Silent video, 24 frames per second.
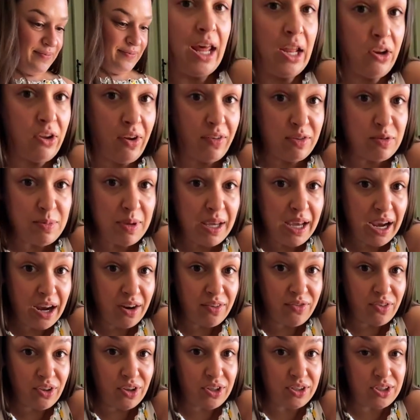And you have to be
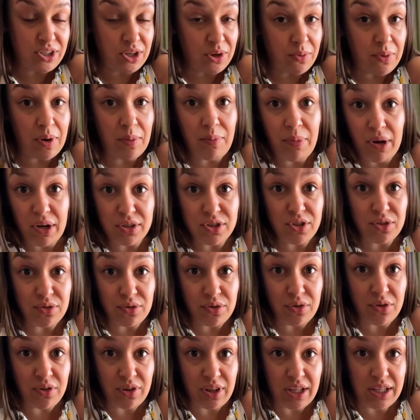careful because you don't want to puncture
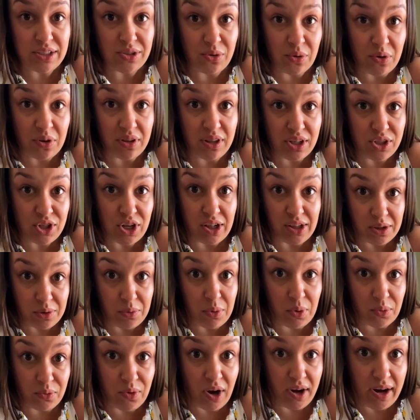through this or the Jello
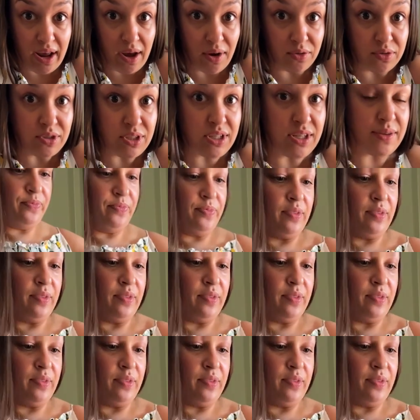will run out.